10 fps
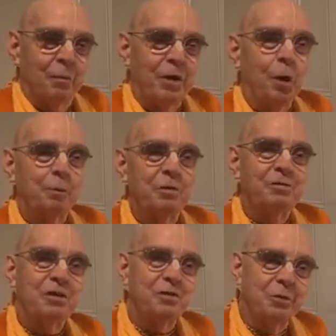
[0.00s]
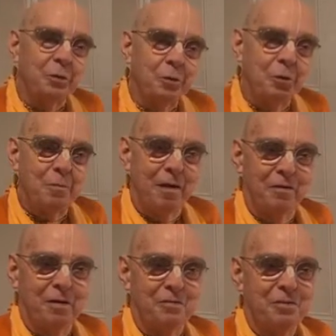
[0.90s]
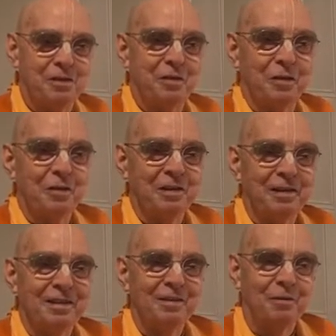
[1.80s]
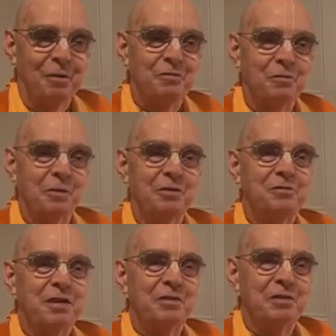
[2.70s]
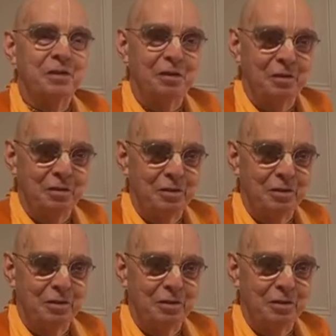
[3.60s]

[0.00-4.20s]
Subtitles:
We hope to see your Guru Maharaj here also on the 17th.